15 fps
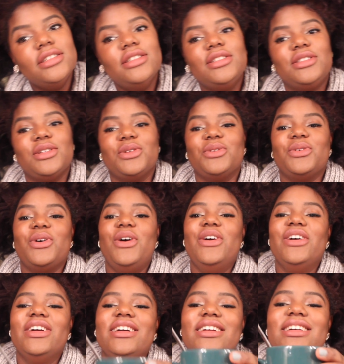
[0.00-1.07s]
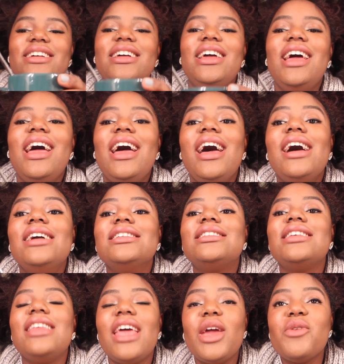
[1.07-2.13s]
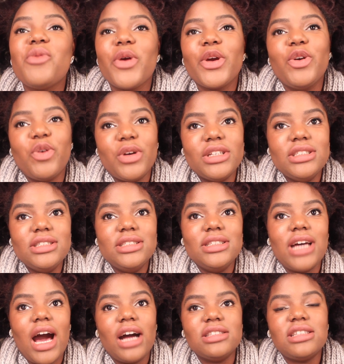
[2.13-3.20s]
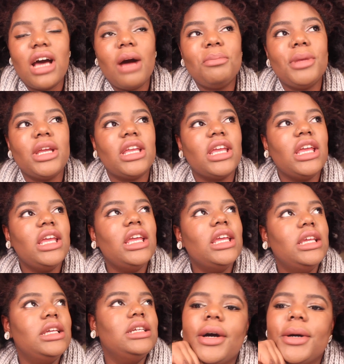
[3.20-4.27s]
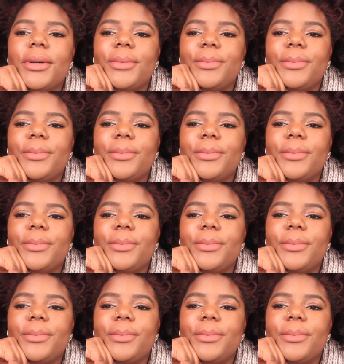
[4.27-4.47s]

So today our topic is